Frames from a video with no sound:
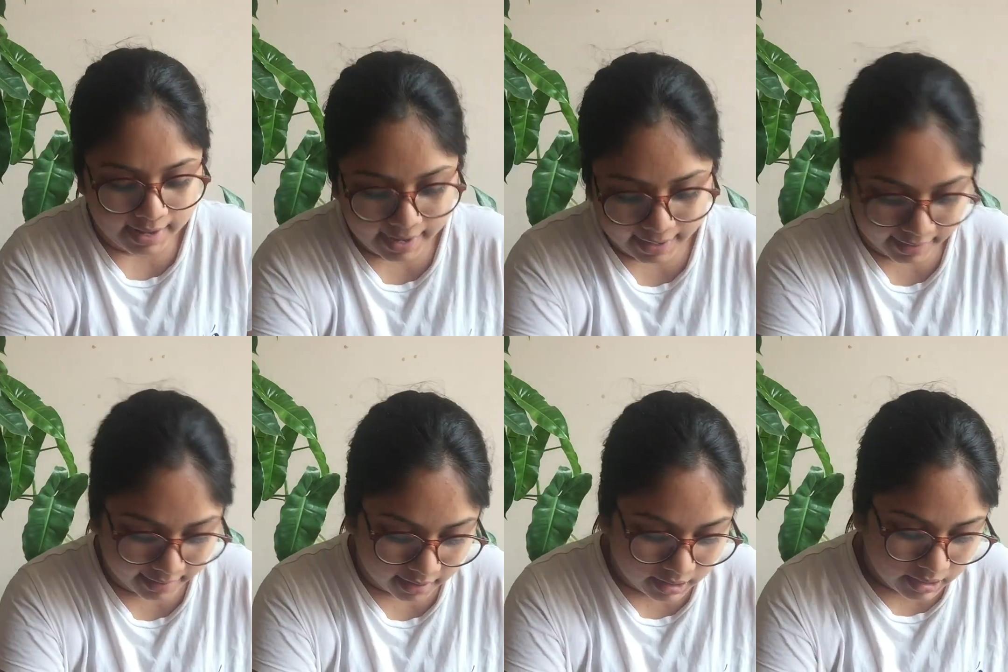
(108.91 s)
And
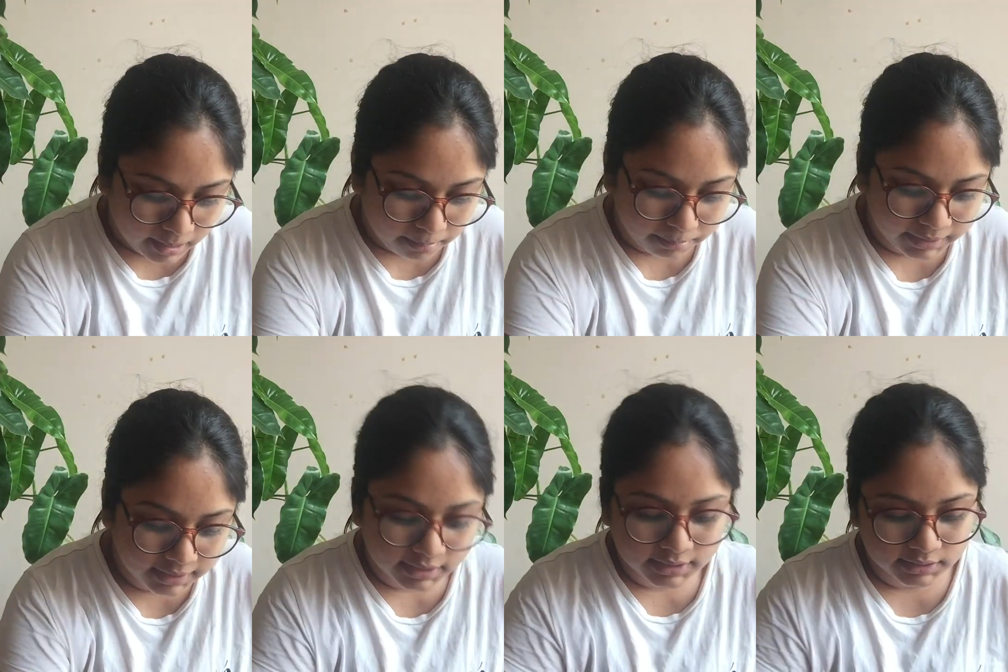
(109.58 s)

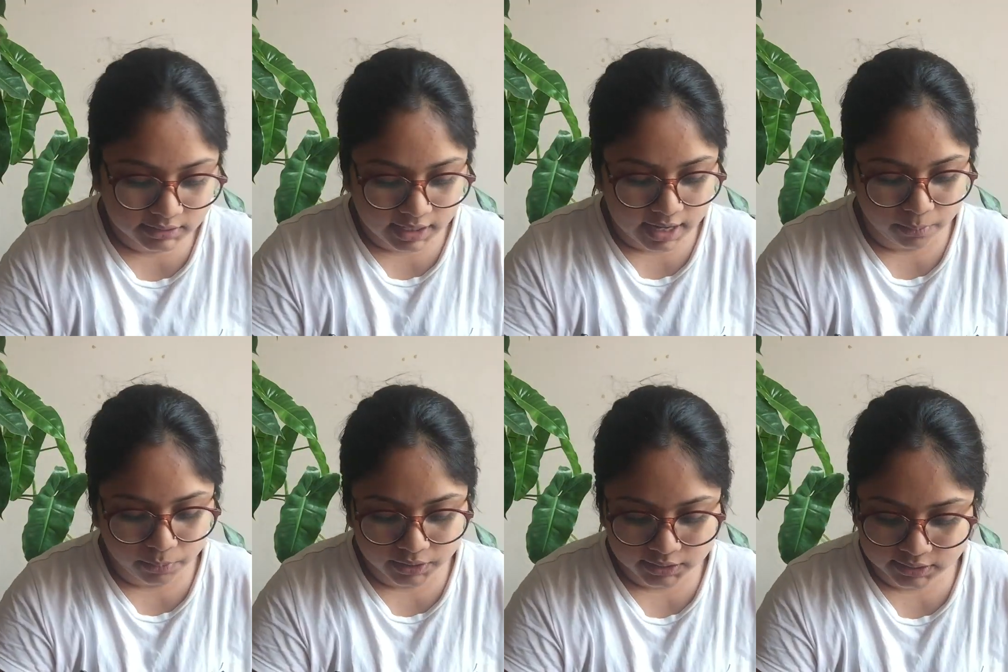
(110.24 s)
because
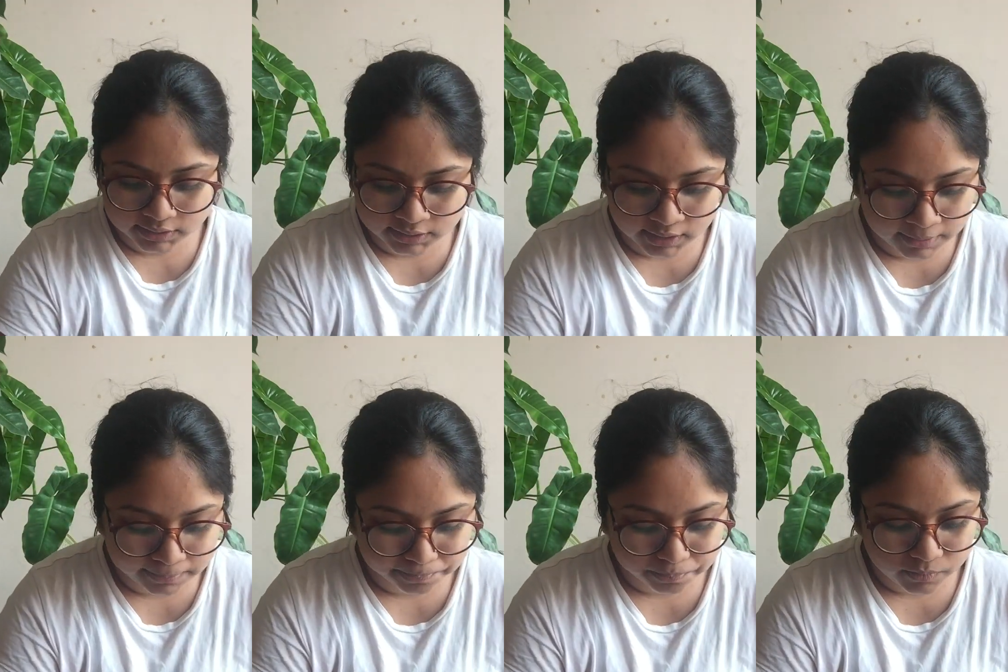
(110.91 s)

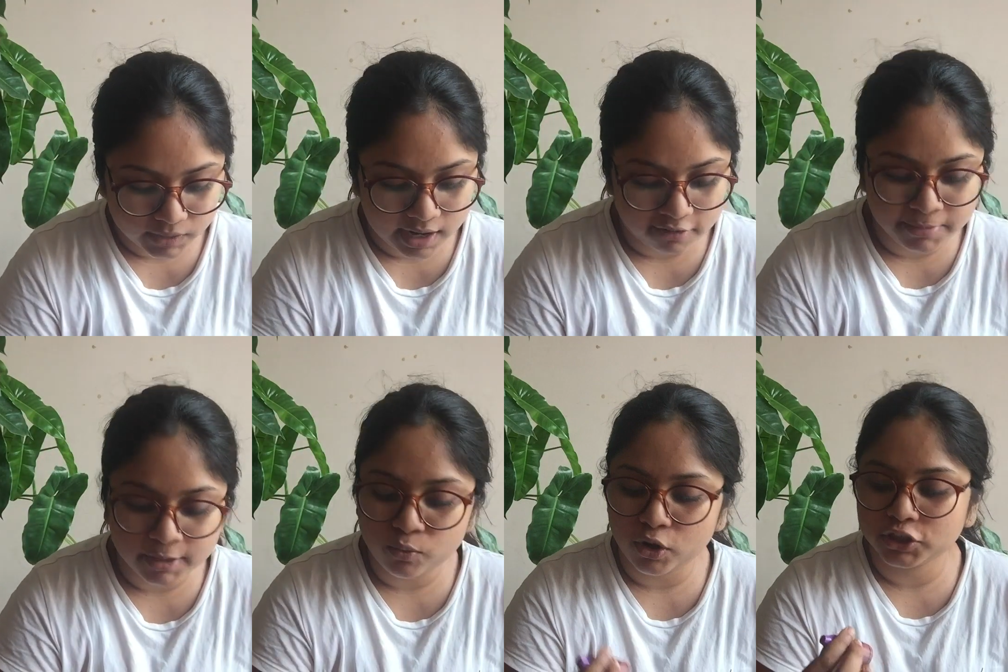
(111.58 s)
I've
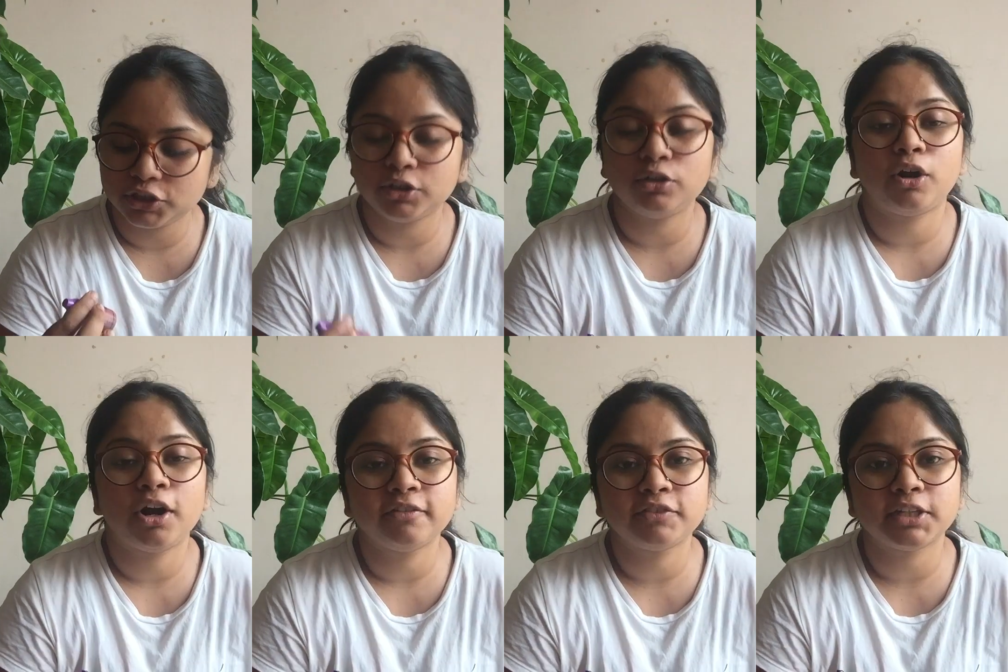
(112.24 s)
been watching a
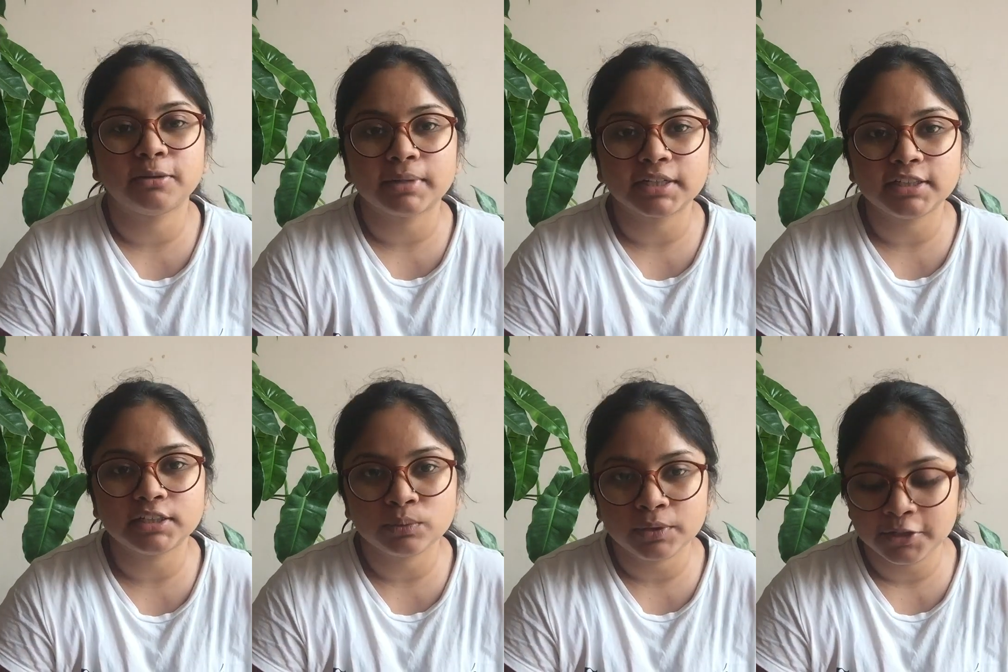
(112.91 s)
lot of
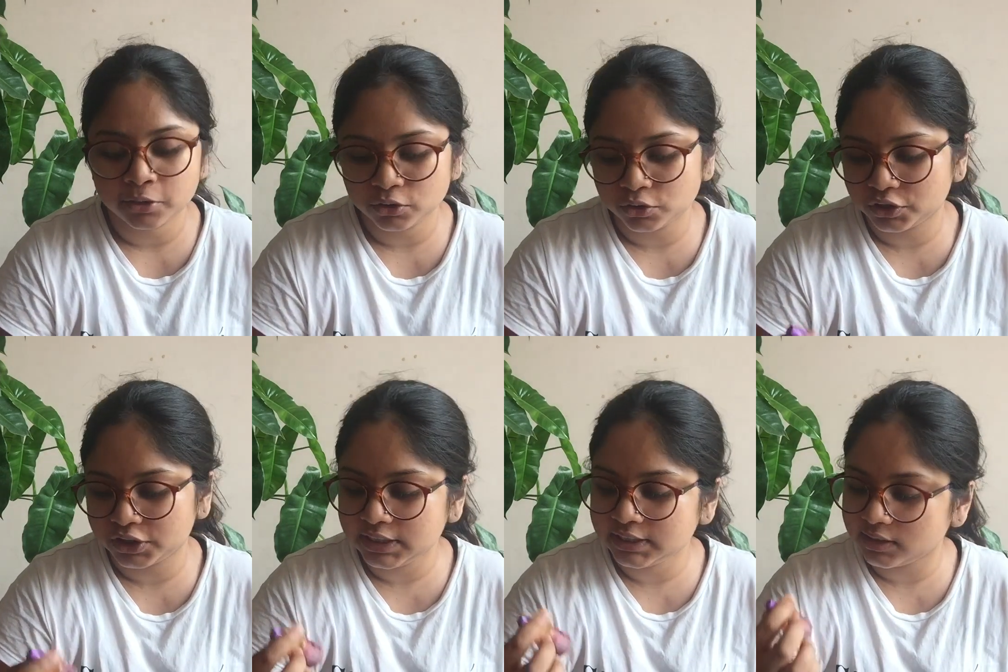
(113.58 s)
Chinmayi's videos, so
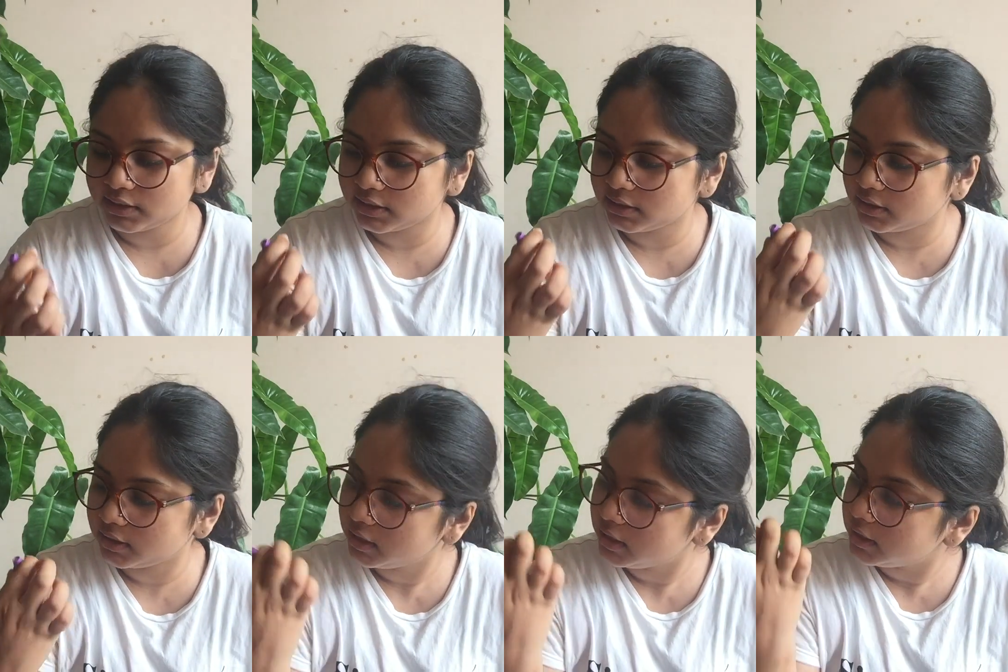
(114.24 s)
she
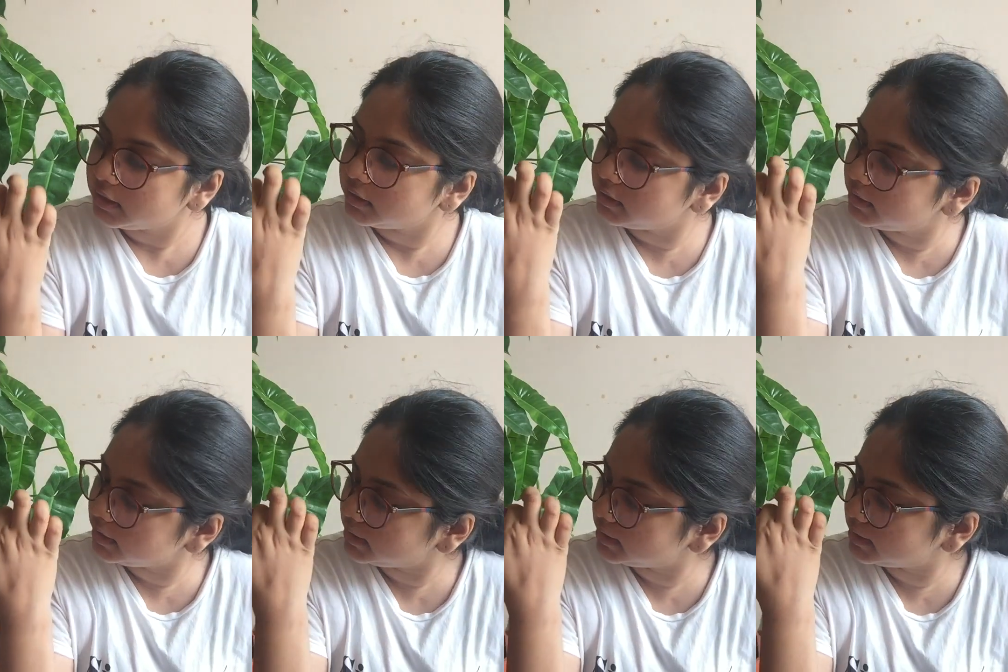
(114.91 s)
suggested
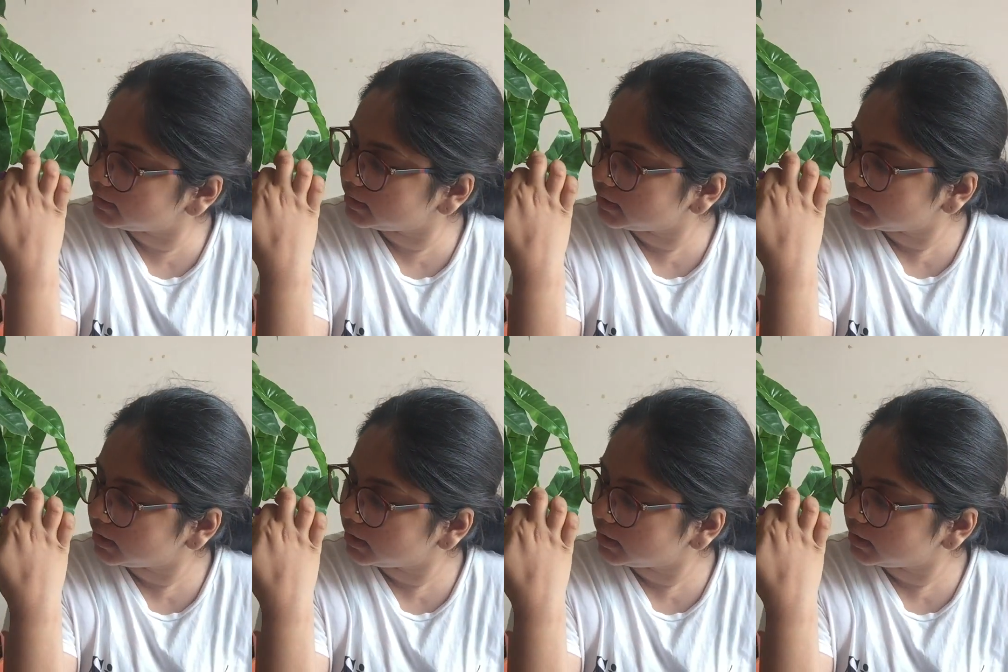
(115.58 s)
this